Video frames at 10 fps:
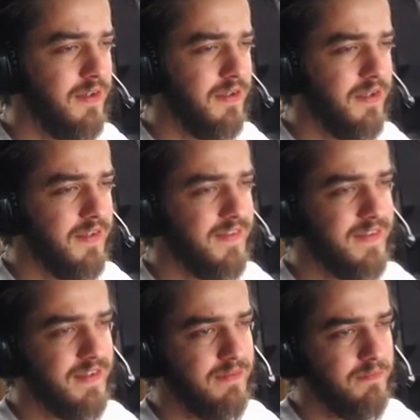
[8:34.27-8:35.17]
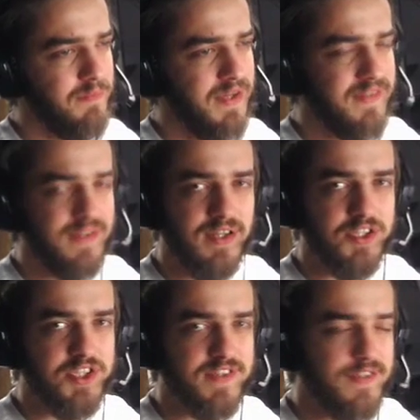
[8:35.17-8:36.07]
It's basically
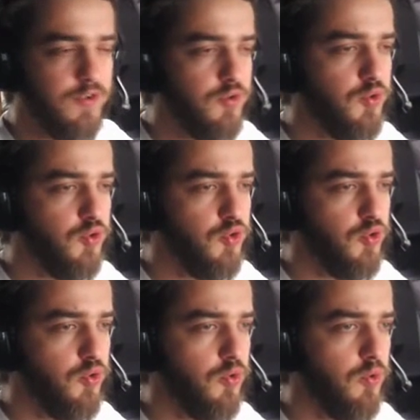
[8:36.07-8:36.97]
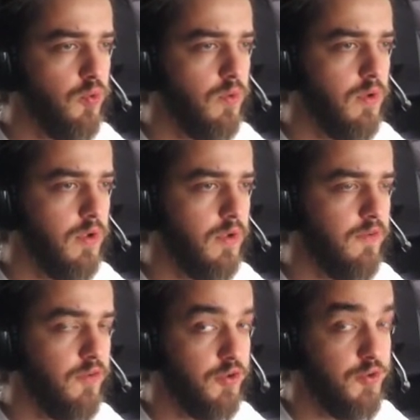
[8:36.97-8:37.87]
just a 2/2
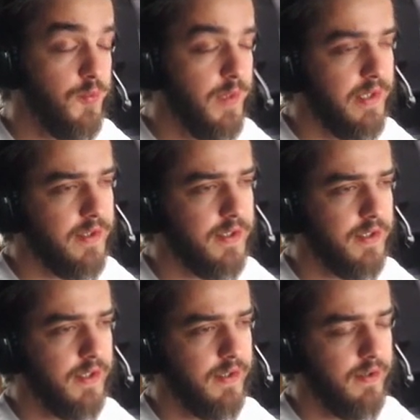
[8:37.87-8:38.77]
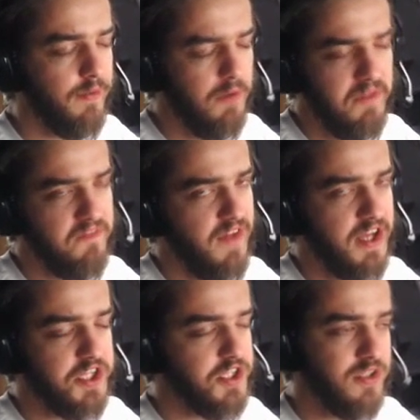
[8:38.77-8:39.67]
for 2 mana with
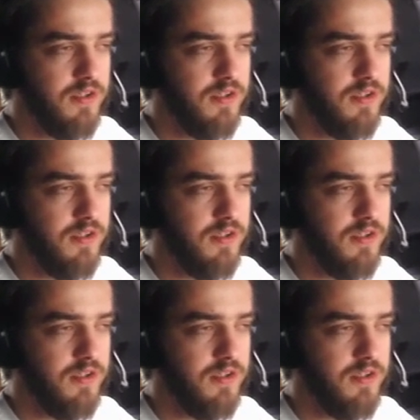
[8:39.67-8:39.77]
flash.